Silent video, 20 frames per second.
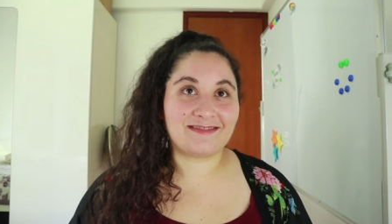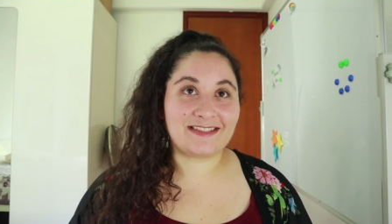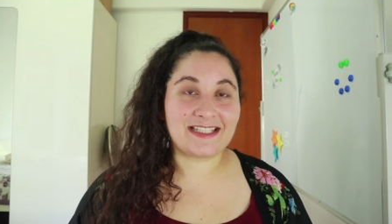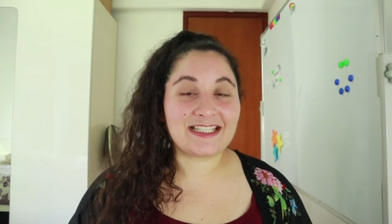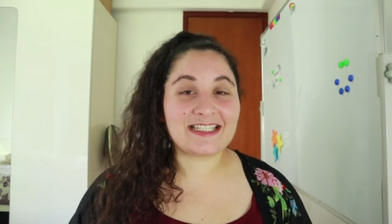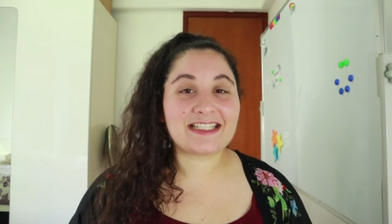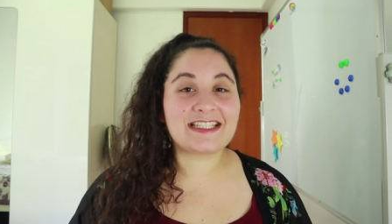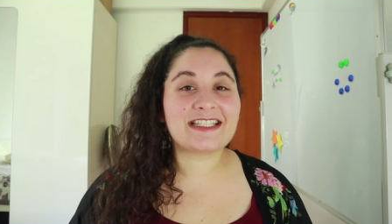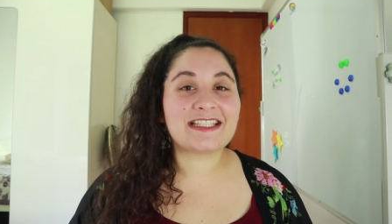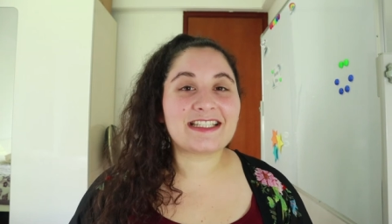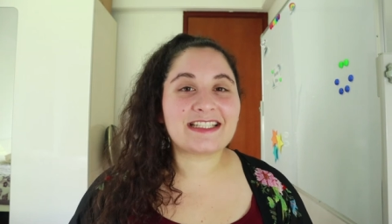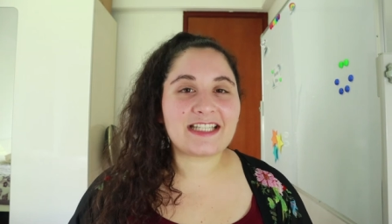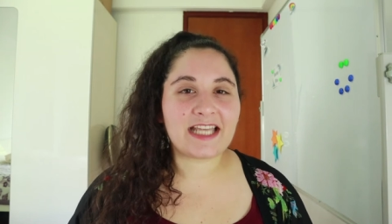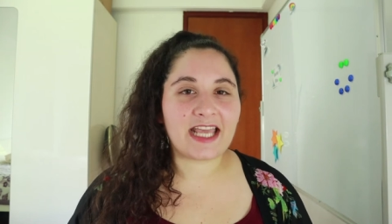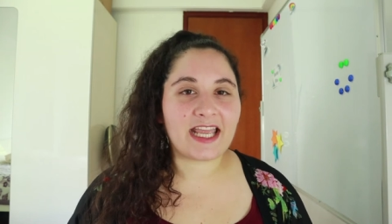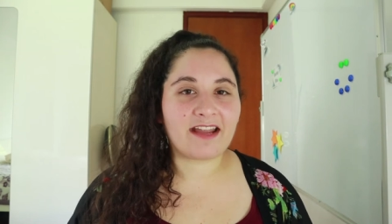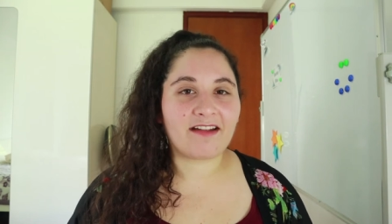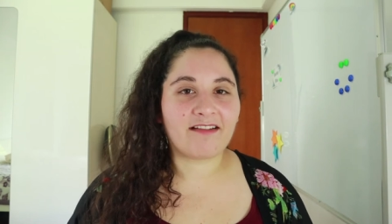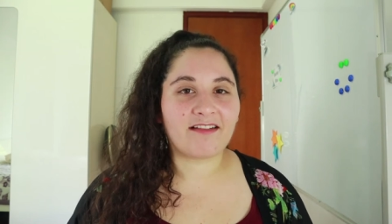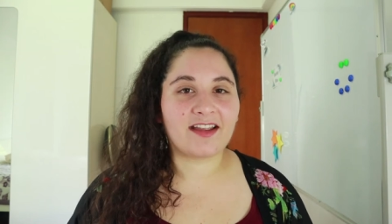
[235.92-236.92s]
decent
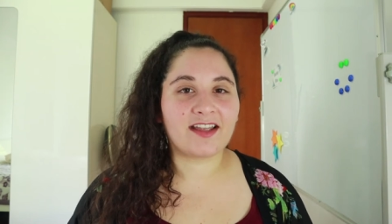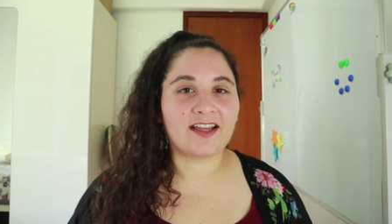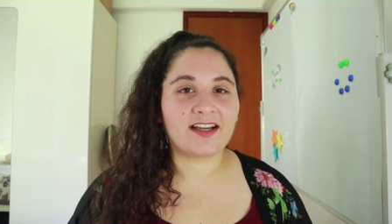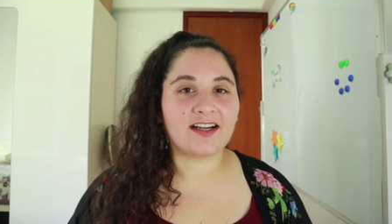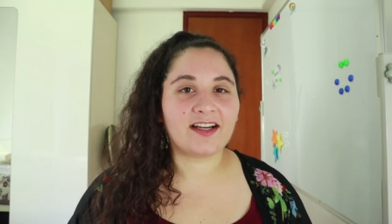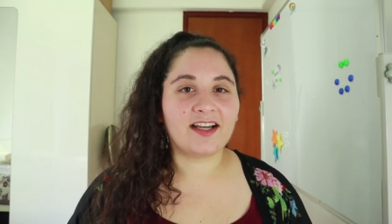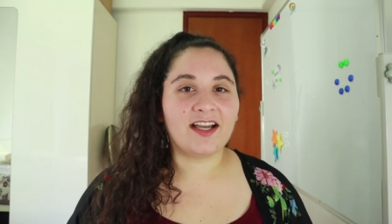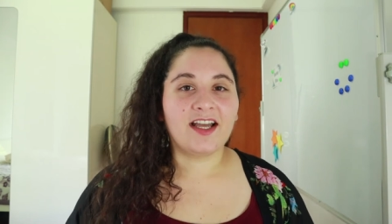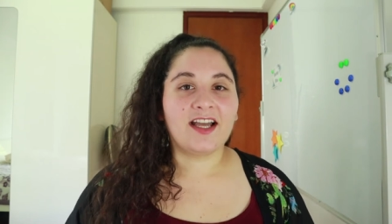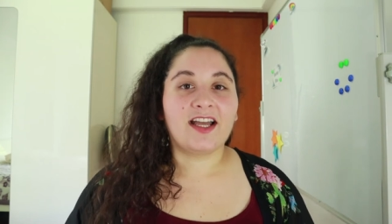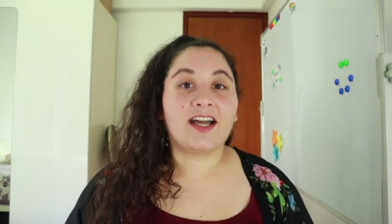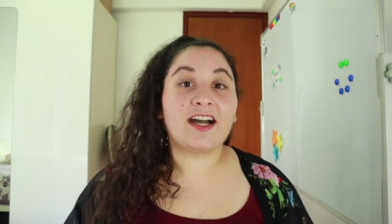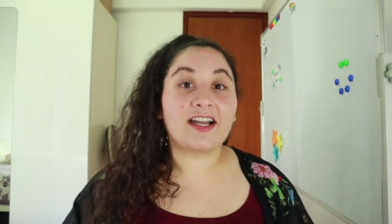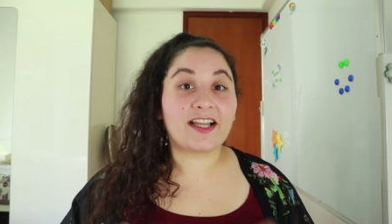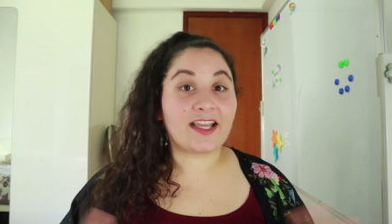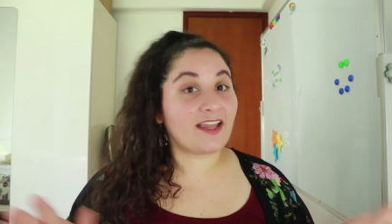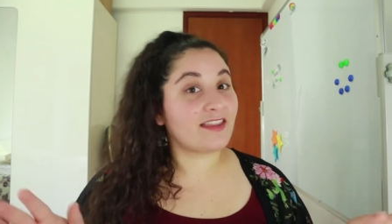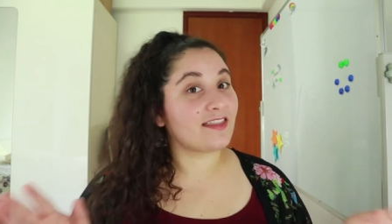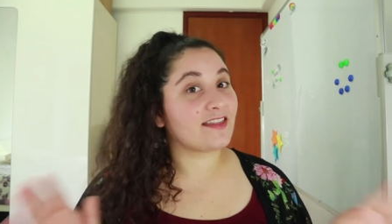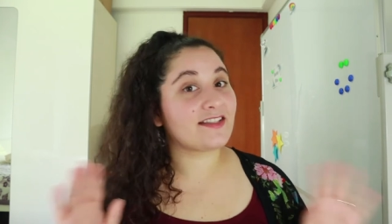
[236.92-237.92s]
area.
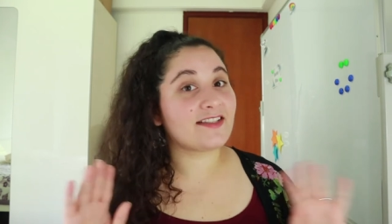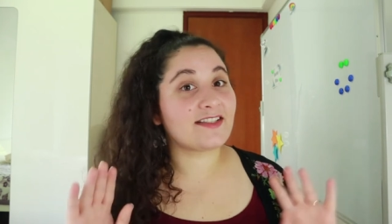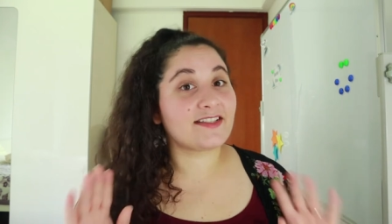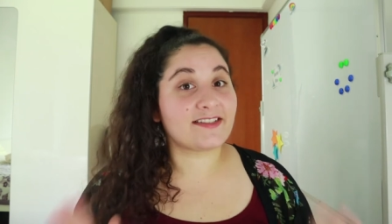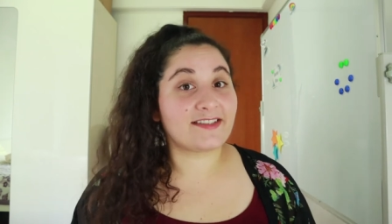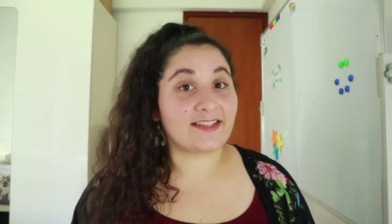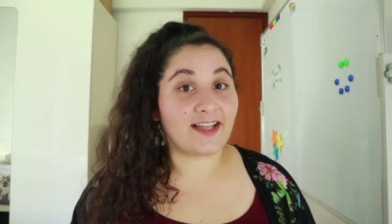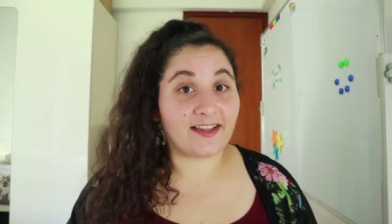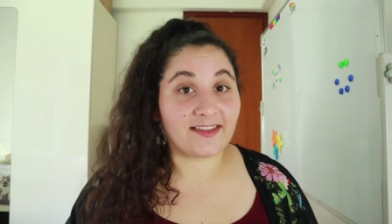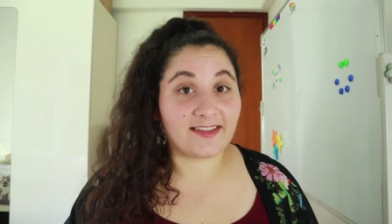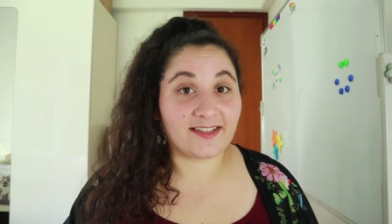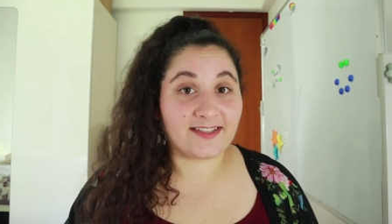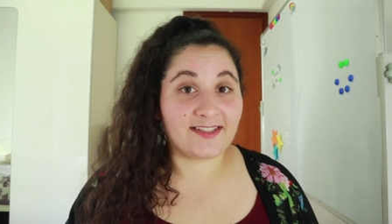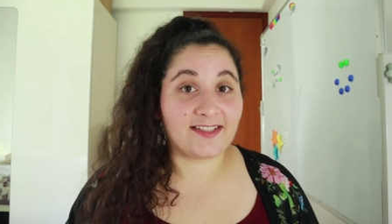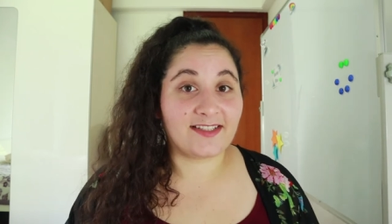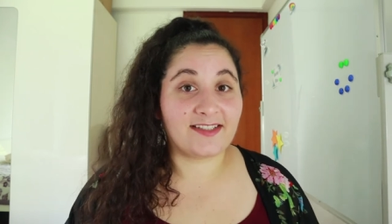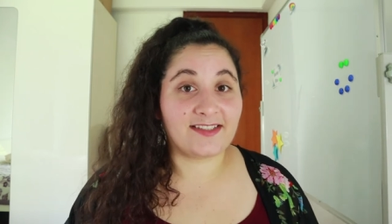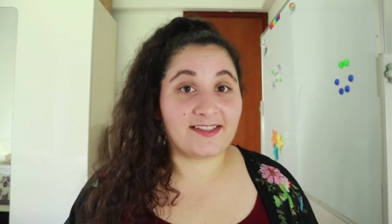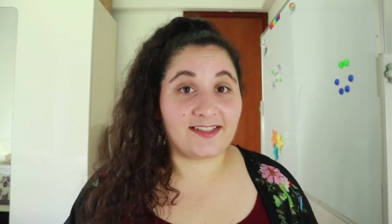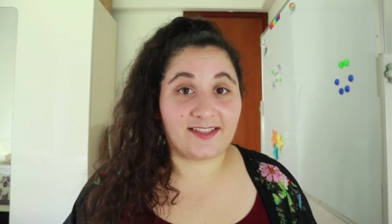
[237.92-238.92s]
Again, this is not the
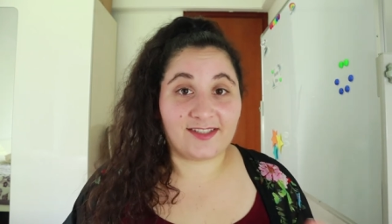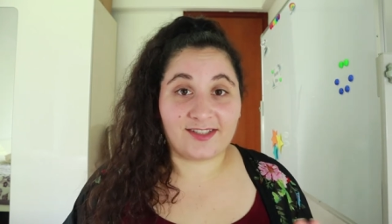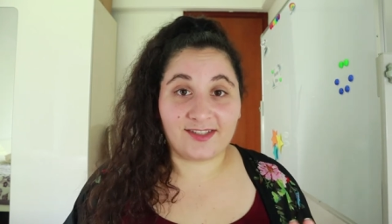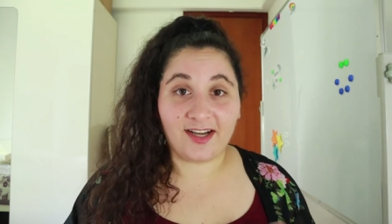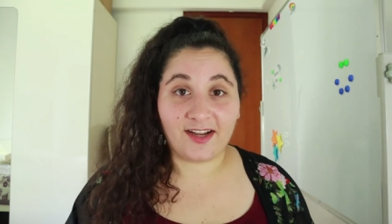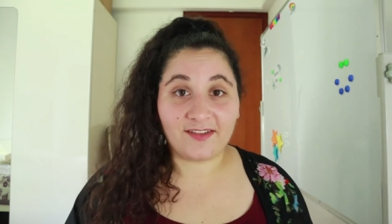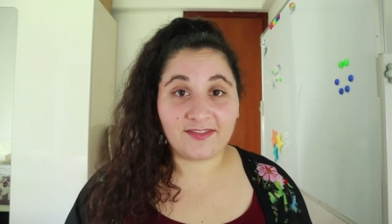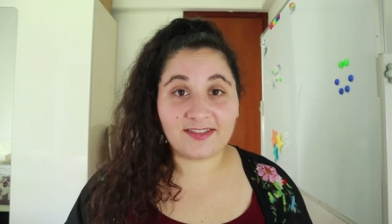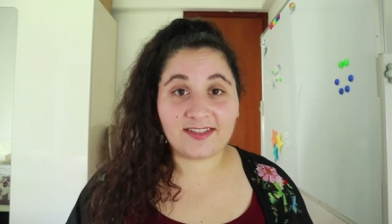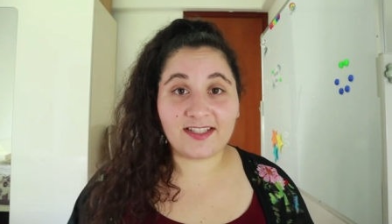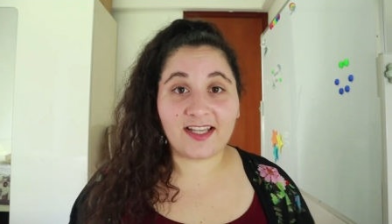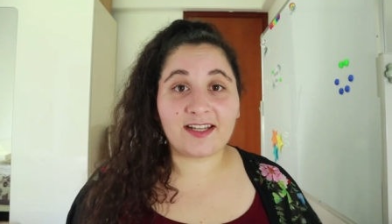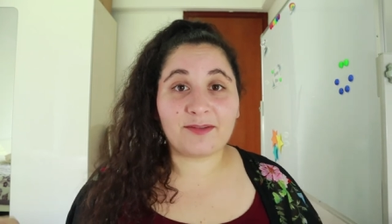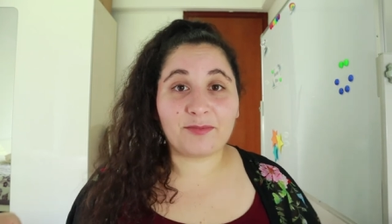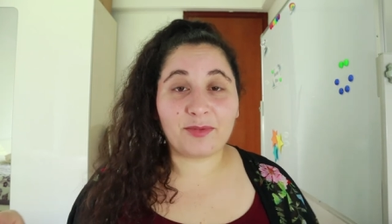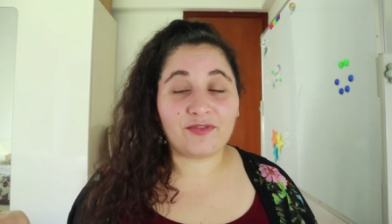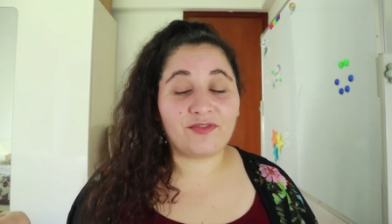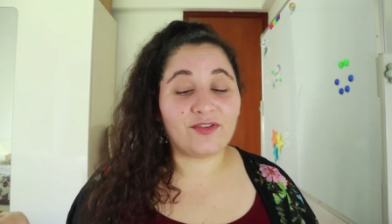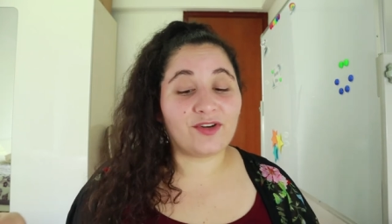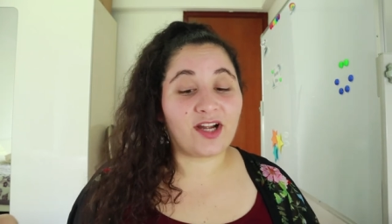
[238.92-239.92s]
city center. I've said it
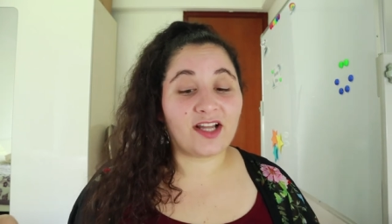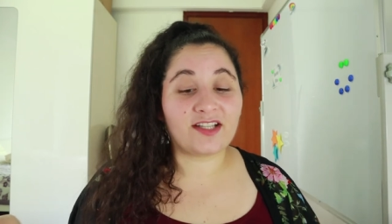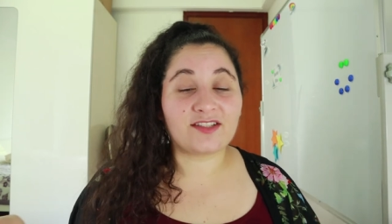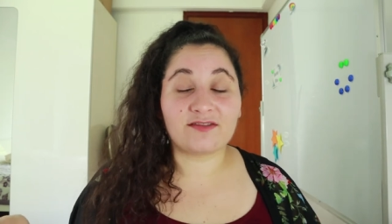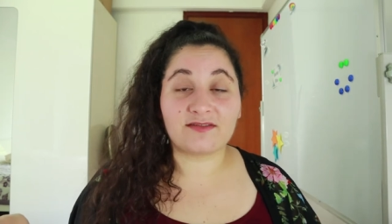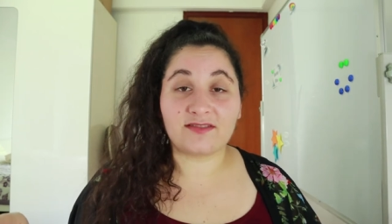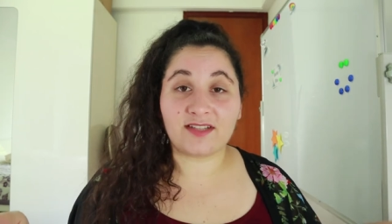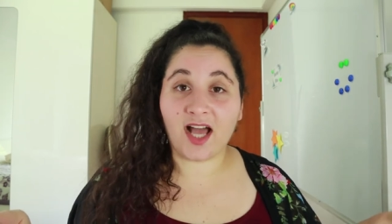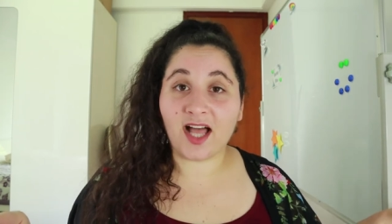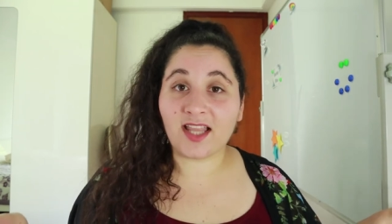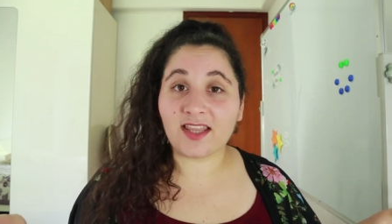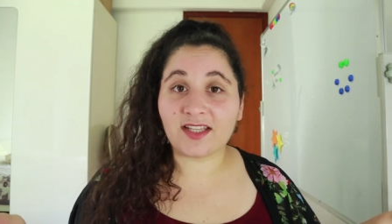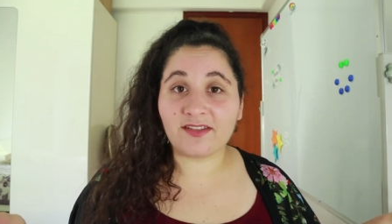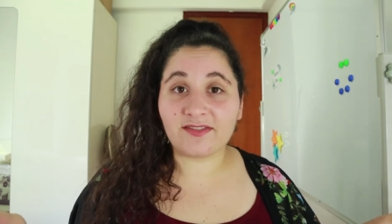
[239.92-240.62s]
before, I do not